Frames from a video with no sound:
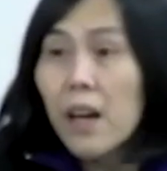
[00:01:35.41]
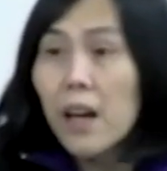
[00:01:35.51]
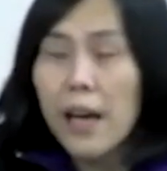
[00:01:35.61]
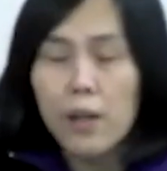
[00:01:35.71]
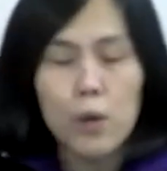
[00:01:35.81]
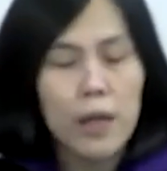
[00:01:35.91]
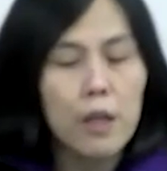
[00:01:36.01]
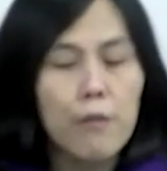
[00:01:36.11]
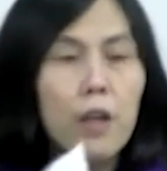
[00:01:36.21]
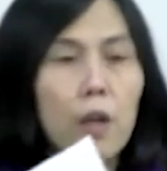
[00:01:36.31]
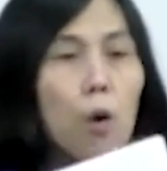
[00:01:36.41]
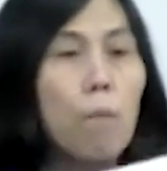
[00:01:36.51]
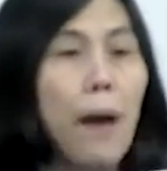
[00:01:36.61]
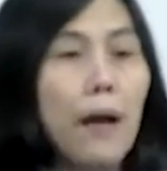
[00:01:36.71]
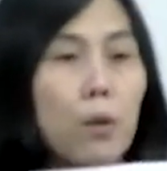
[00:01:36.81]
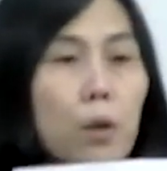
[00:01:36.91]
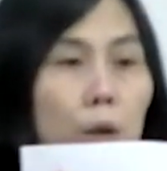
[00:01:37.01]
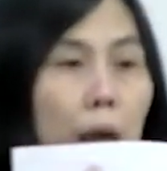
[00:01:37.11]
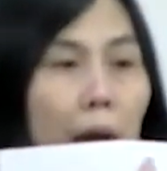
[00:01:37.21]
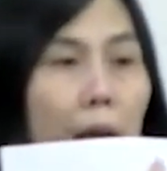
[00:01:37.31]
Uh, and you can even go back to
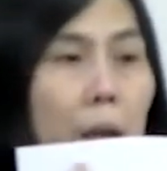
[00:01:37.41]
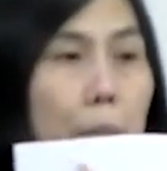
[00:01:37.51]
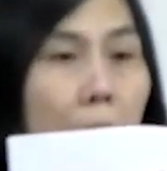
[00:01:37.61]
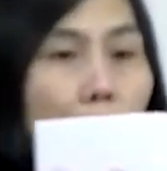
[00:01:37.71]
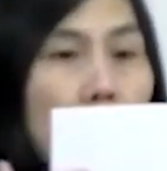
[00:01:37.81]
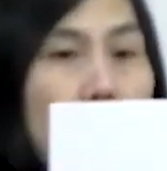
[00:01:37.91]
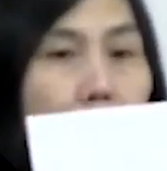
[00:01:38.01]
look at the Michael J.